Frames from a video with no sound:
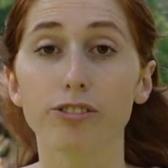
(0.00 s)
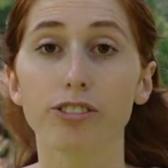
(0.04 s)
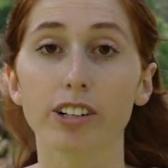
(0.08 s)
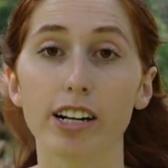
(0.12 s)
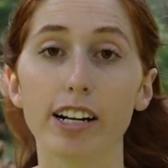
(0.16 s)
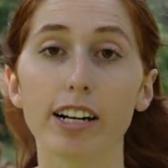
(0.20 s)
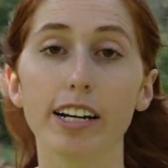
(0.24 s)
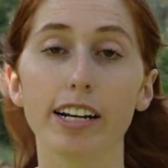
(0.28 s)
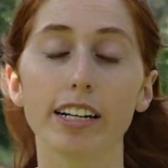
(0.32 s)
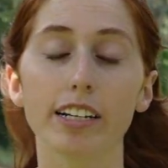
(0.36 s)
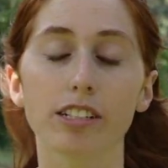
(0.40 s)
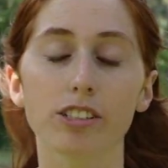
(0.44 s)

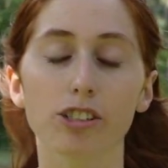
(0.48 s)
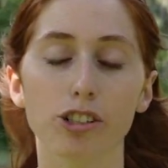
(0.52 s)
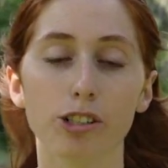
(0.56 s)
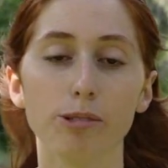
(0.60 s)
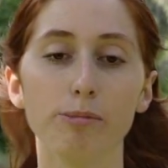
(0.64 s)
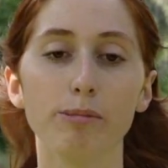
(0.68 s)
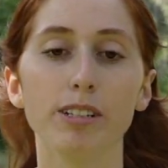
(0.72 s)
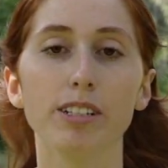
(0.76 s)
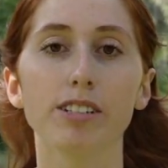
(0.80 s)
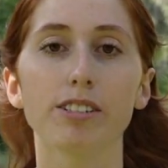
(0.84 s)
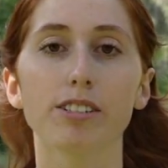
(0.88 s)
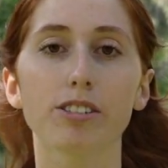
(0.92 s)
very
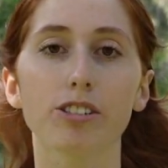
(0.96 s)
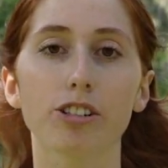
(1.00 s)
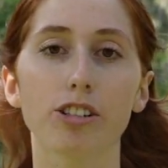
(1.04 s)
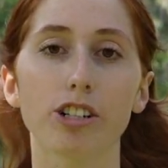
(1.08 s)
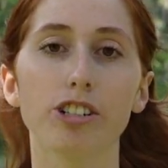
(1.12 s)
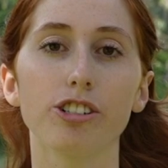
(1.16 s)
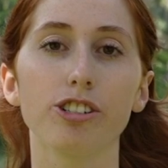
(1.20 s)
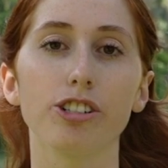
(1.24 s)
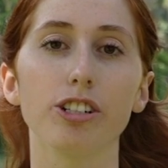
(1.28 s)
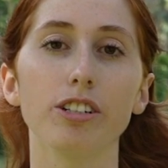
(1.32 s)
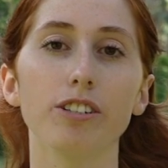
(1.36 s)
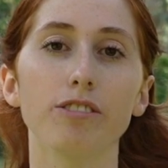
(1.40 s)
extremely
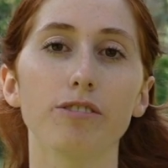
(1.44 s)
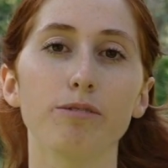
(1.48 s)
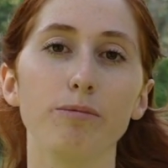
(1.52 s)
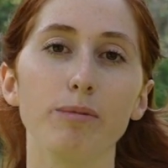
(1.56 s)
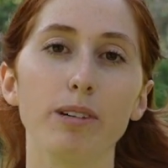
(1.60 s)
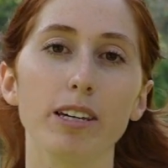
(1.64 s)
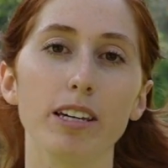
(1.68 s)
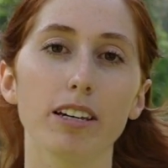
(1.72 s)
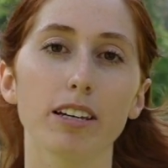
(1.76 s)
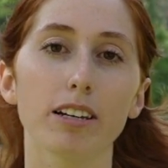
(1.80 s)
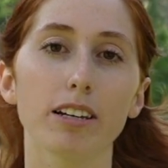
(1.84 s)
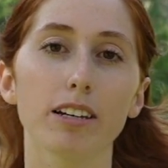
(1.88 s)
discouraging of
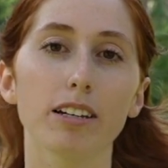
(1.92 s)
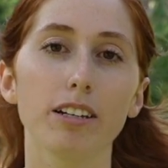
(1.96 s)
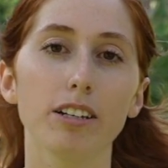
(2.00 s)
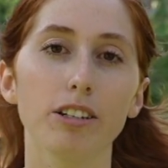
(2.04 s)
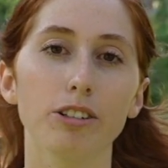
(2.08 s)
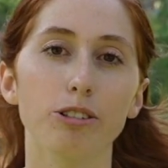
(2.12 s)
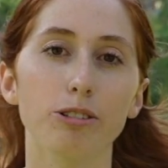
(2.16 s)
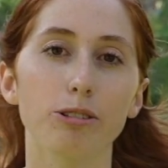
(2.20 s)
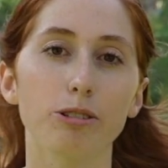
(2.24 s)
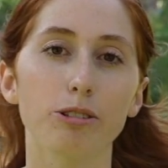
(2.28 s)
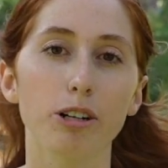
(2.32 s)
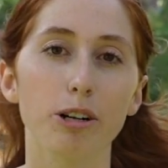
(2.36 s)
me, you
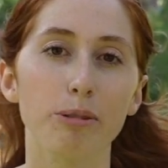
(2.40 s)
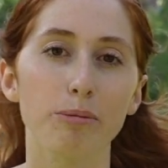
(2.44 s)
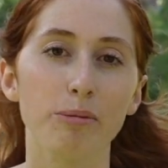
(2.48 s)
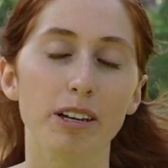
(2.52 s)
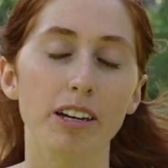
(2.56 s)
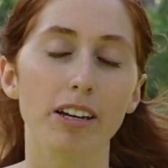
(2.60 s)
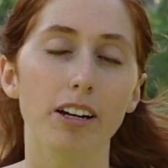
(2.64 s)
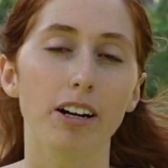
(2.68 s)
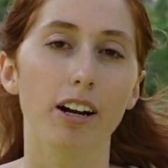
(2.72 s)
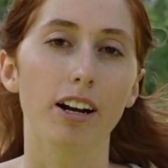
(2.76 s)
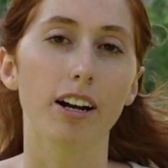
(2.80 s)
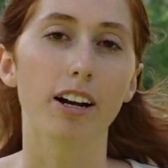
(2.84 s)
know,
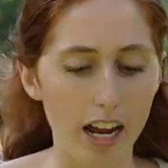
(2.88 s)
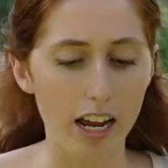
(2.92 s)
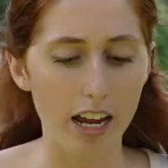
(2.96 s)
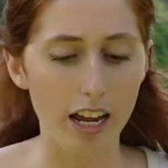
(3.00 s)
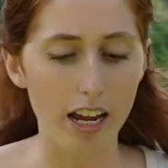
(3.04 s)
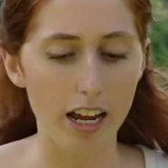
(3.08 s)
coming here.